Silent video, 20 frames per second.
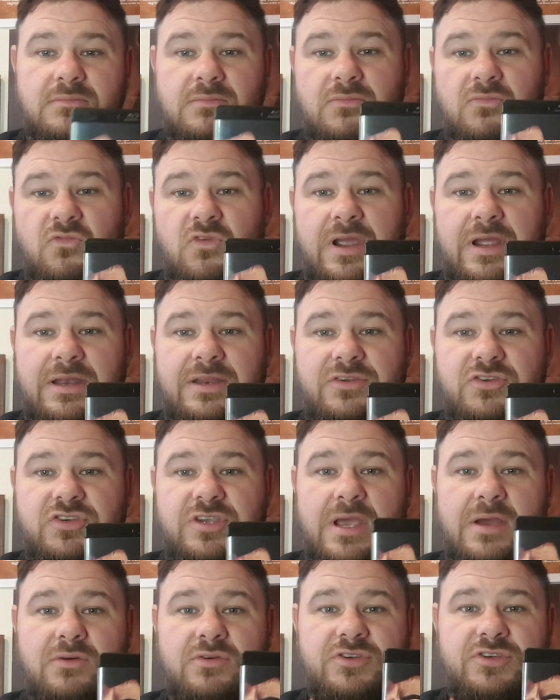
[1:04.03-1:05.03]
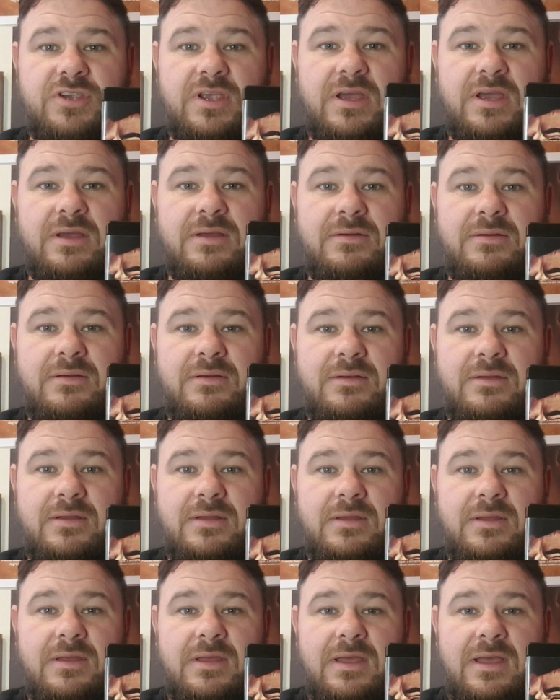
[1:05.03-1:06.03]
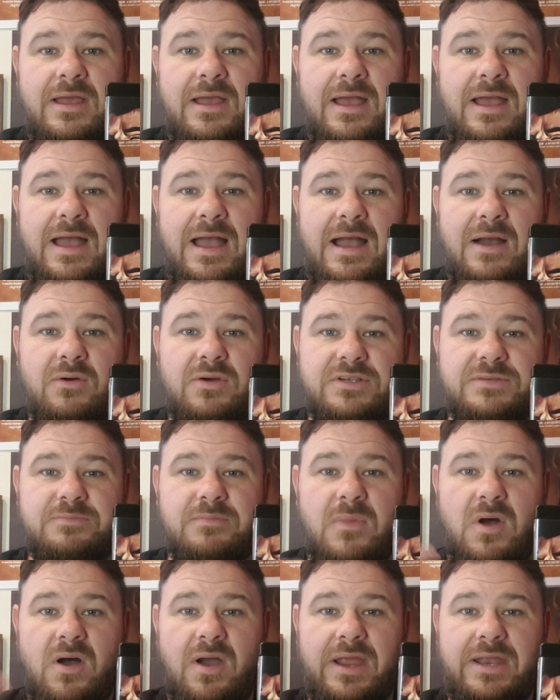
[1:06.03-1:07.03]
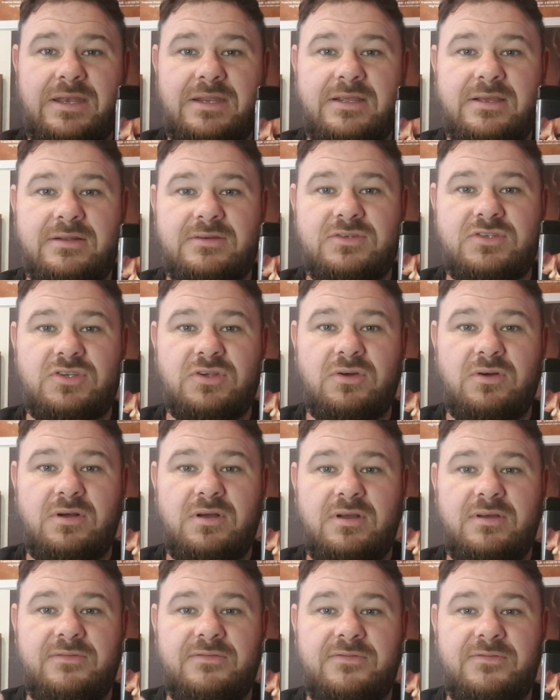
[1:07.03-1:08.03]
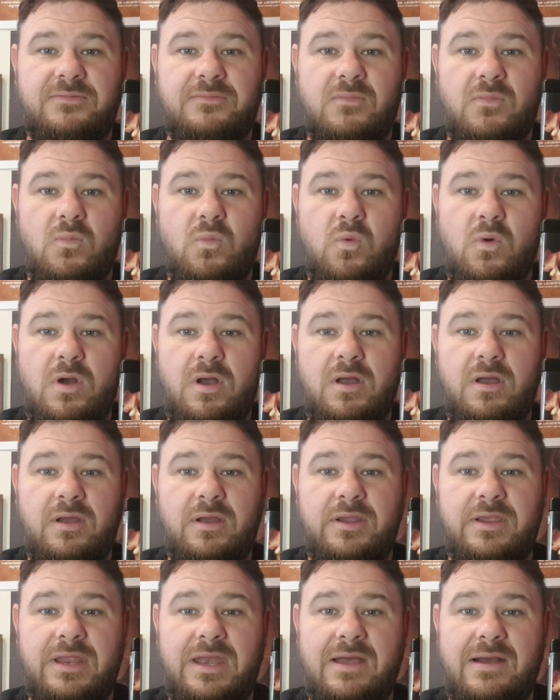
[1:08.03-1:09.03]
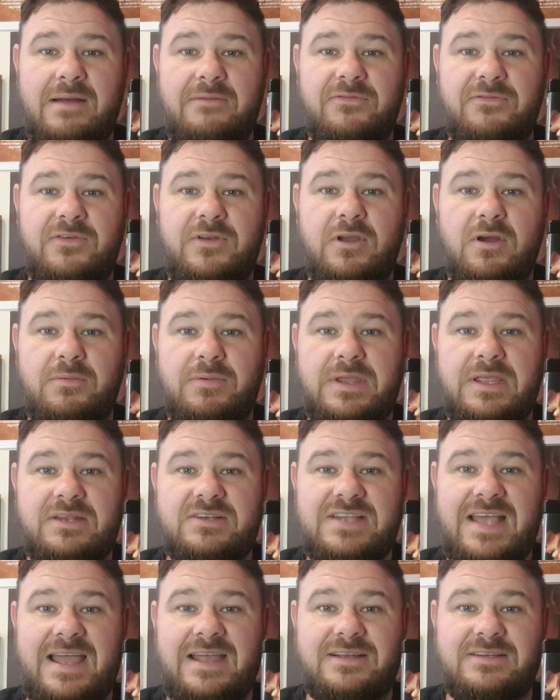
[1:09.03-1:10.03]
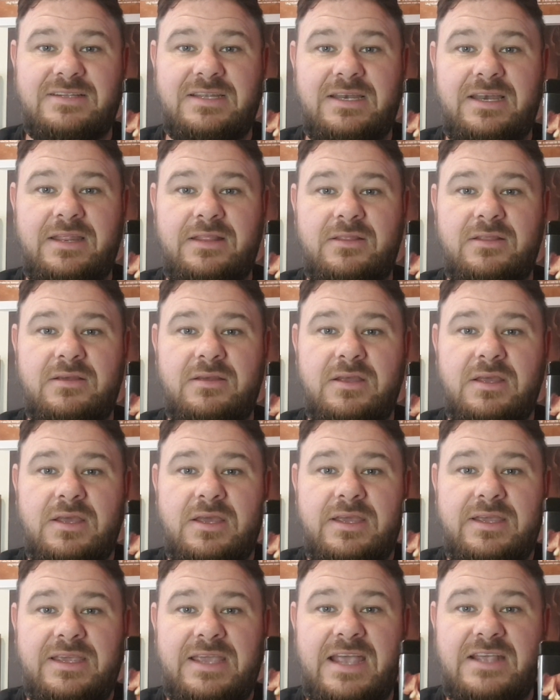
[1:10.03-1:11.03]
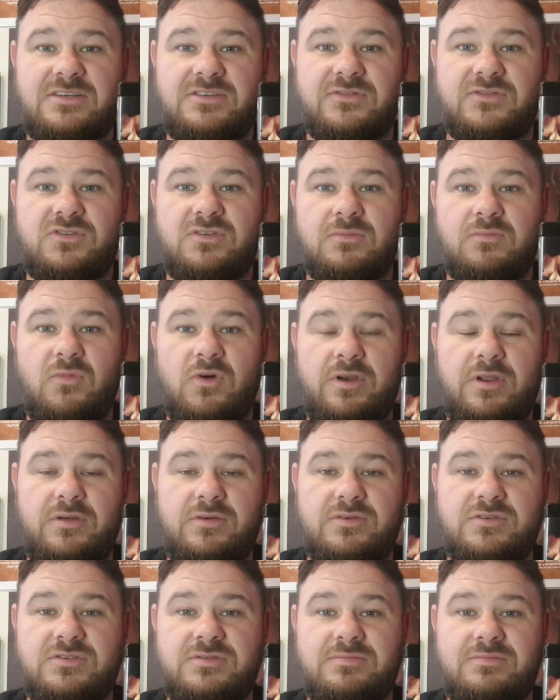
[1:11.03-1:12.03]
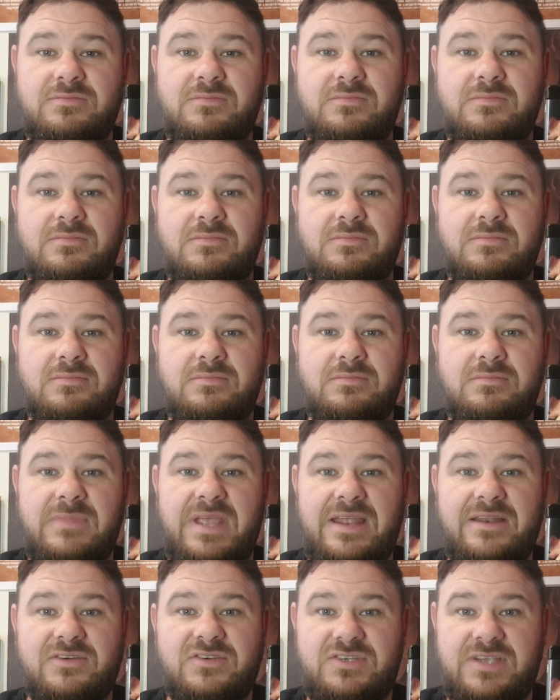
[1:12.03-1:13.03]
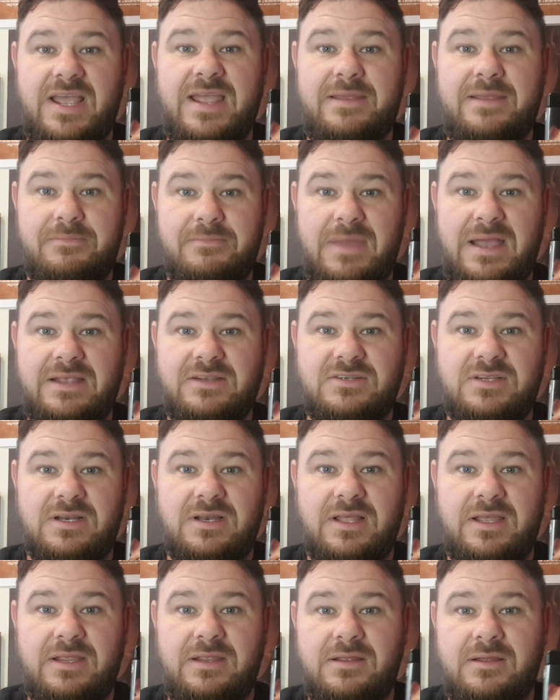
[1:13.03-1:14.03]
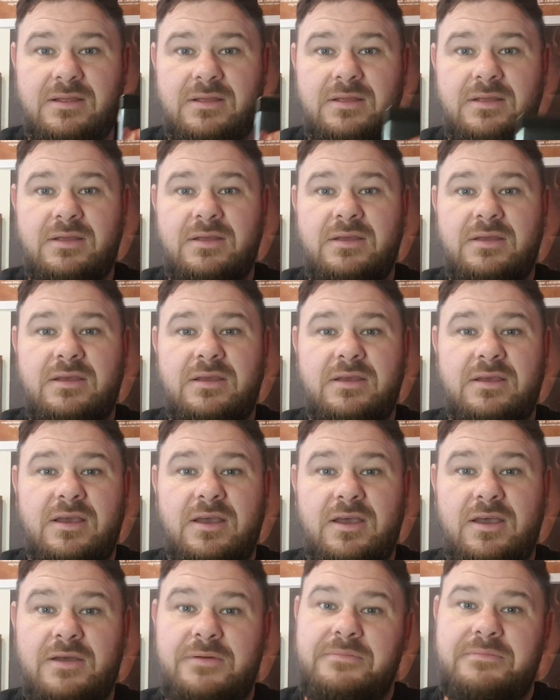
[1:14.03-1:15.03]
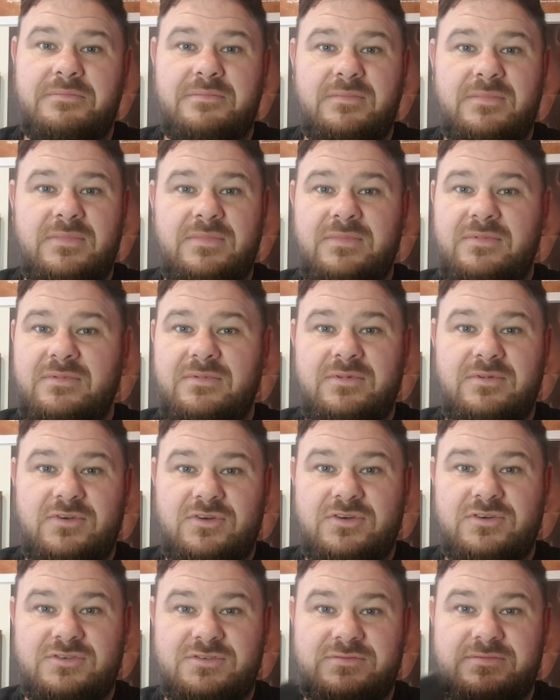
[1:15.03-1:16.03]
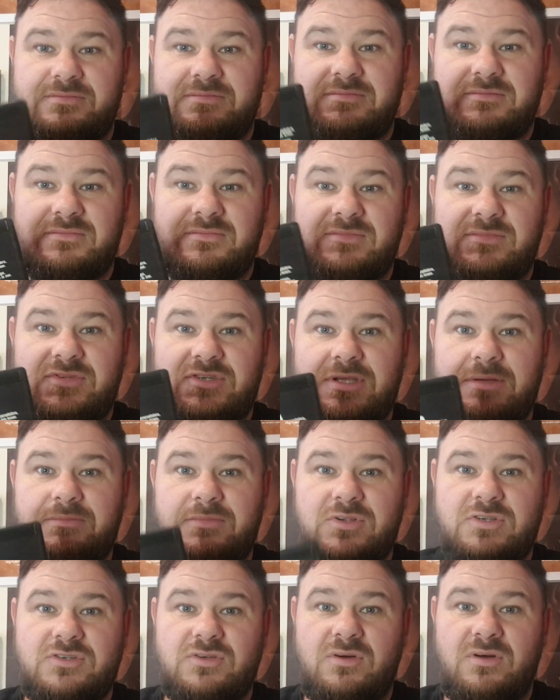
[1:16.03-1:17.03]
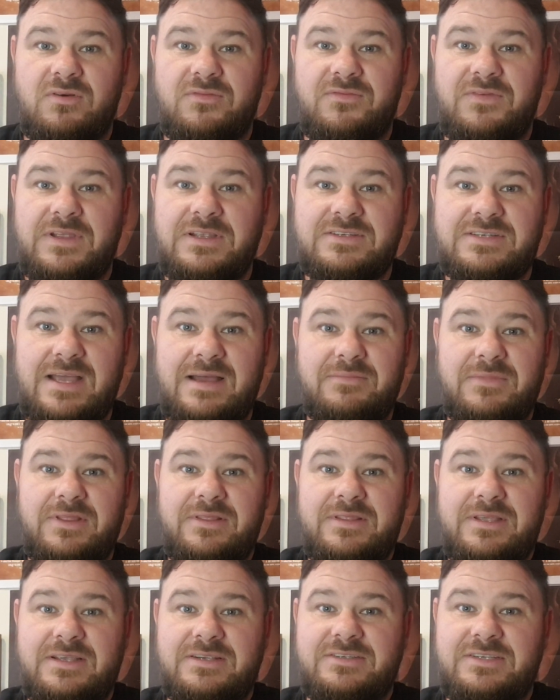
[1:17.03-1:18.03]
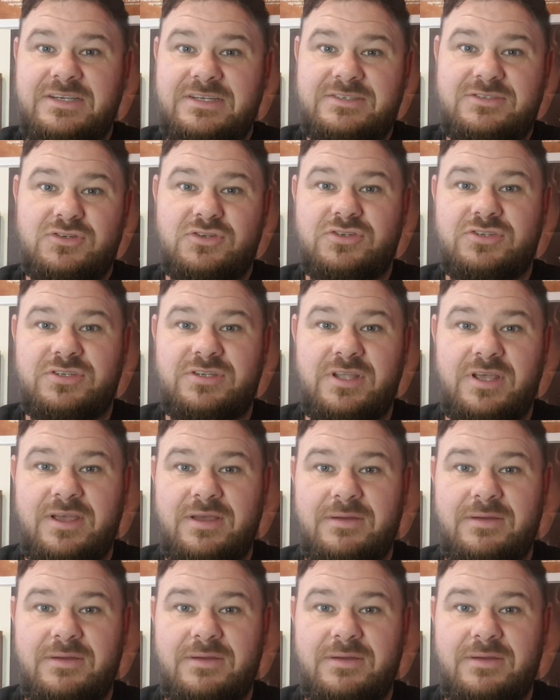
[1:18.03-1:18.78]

really shows you how his mind can sort of work. You know, Anthony Hopkins acting in the case of someone who's insane, basically. Because similar sort of things happen in this. He's just